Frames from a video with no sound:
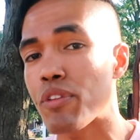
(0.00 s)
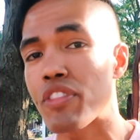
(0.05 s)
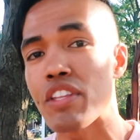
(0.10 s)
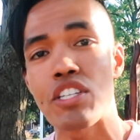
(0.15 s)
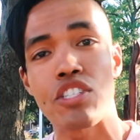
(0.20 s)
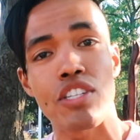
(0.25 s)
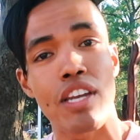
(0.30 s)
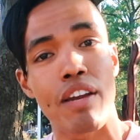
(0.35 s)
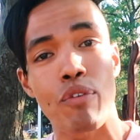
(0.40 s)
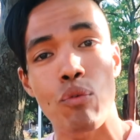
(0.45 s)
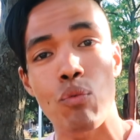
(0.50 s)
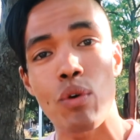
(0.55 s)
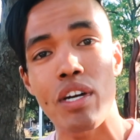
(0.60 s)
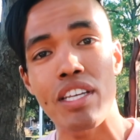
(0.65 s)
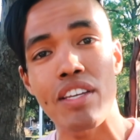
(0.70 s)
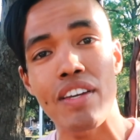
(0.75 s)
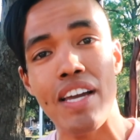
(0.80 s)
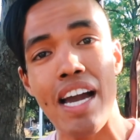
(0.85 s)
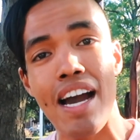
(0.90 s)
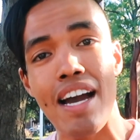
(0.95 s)
with each and every one
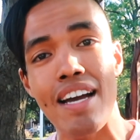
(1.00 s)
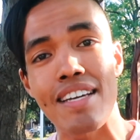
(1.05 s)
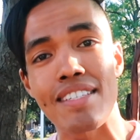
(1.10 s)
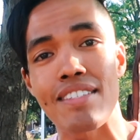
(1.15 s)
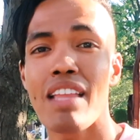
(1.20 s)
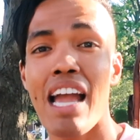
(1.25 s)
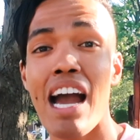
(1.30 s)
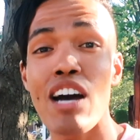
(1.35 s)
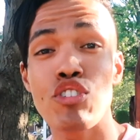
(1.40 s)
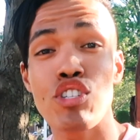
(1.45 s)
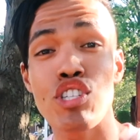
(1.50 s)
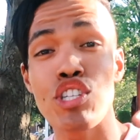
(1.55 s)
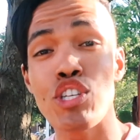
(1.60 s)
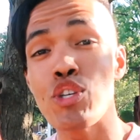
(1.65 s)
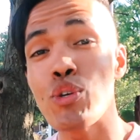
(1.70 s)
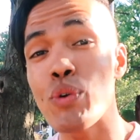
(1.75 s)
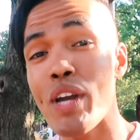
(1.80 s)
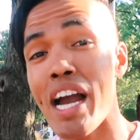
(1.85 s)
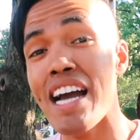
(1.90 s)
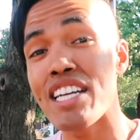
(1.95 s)
of you guys. I'll see
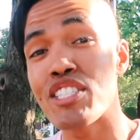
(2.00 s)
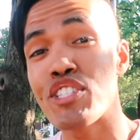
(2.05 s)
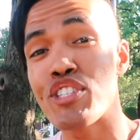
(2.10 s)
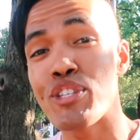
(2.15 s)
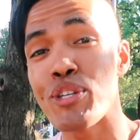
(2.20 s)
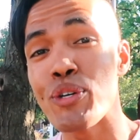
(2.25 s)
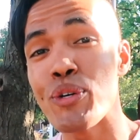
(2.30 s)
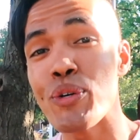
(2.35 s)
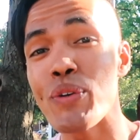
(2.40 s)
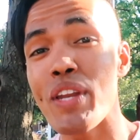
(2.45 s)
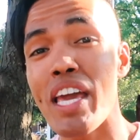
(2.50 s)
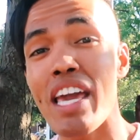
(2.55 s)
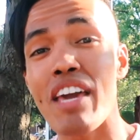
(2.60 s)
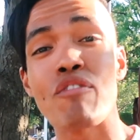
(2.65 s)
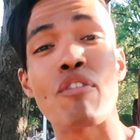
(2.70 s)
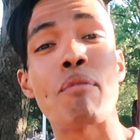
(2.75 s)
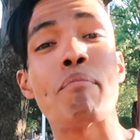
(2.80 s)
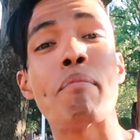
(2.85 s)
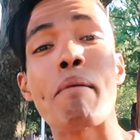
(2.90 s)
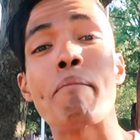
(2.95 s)
you guys soon
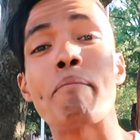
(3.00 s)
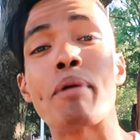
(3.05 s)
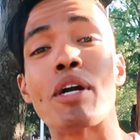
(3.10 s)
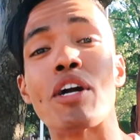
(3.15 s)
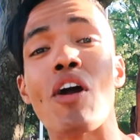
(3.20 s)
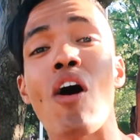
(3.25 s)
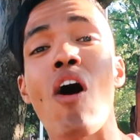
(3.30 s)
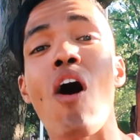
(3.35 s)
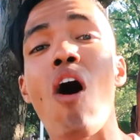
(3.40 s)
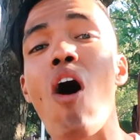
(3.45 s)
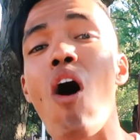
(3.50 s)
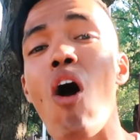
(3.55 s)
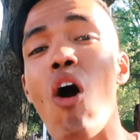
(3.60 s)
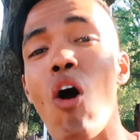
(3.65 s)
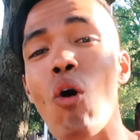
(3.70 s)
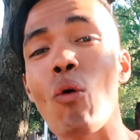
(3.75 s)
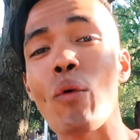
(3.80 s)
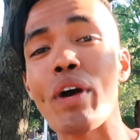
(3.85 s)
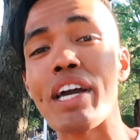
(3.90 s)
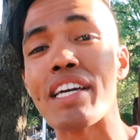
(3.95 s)
and remember,
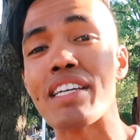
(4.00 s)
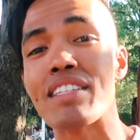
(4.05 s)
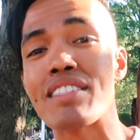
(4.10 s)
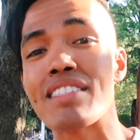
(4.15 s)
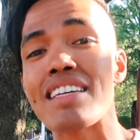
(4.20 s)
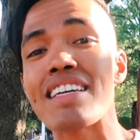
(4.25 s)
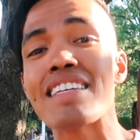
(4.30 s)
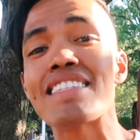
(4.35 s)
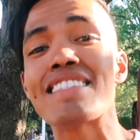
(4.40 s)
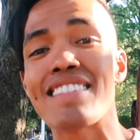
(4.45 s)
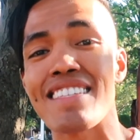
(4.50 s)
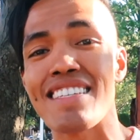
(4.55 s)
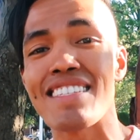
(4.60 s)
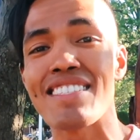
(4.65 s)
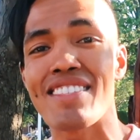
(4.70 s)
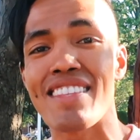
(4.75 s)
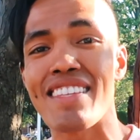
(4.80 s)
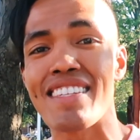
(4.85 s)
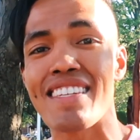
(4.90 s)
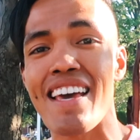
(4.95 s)
always
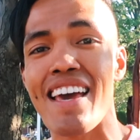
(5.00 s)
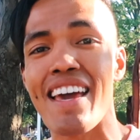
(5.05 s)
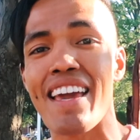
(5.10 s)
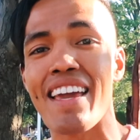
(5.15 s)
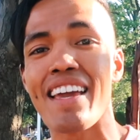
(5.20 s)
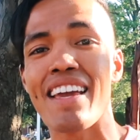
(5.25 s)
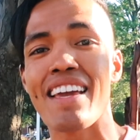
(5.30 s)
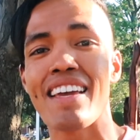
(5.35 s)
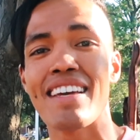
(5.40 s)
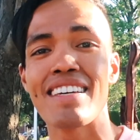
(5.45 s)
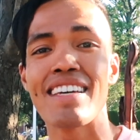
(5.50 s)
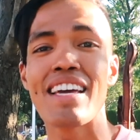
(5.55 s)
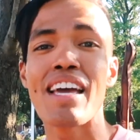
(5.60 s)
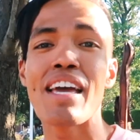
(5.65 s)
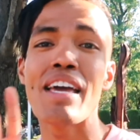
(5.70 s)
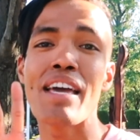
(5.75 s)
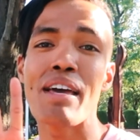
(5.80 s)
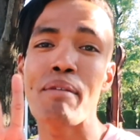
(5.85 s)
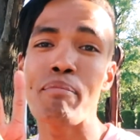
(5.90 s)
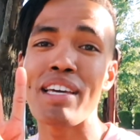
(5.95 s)
seize the day.
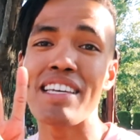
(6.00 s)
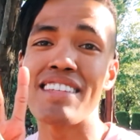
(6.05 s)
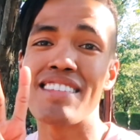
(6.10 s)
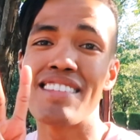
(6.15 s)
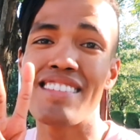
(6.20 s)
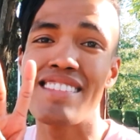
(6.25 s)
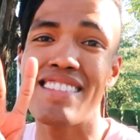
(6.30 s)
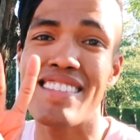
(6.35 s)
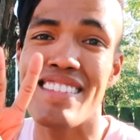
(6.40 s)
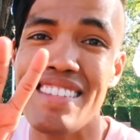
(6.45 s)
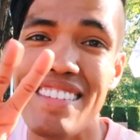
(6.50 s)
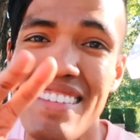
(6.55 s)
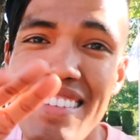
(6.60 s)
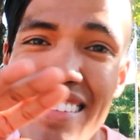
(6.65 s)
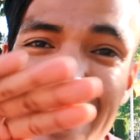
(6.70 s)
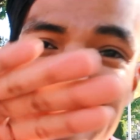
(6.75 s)
Peace.